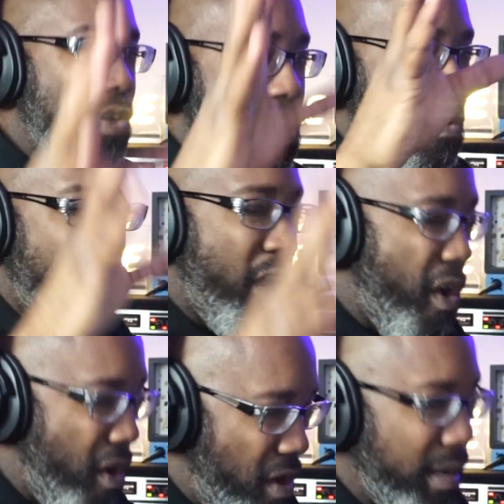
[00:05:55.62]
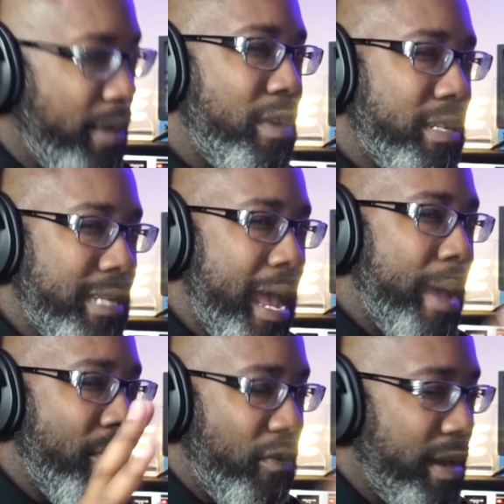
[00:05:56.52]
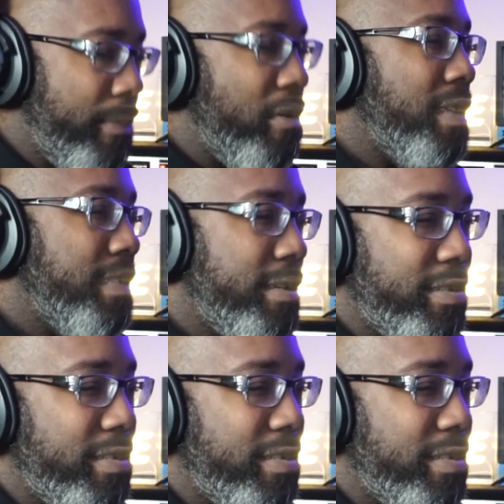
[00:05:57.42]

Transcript: going all at one time on that processor.